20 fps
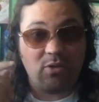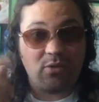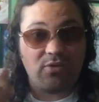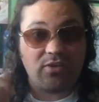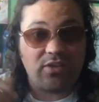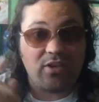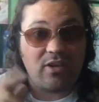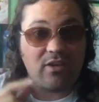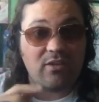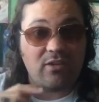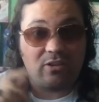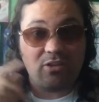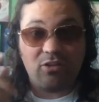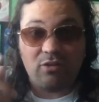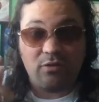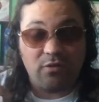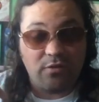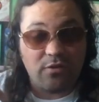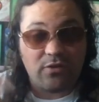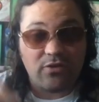see a
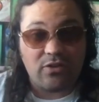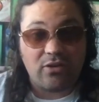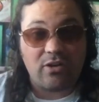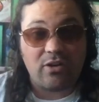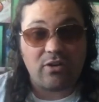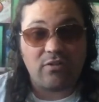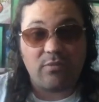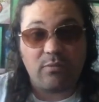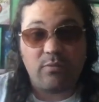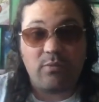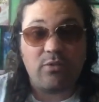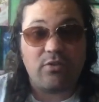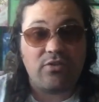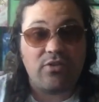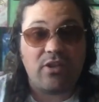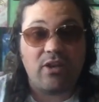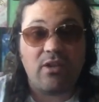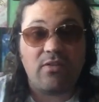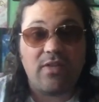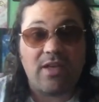little further if we'll
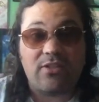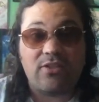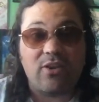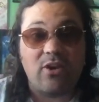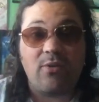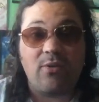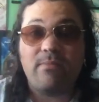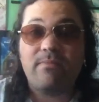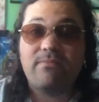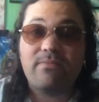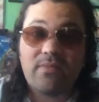see on that, though.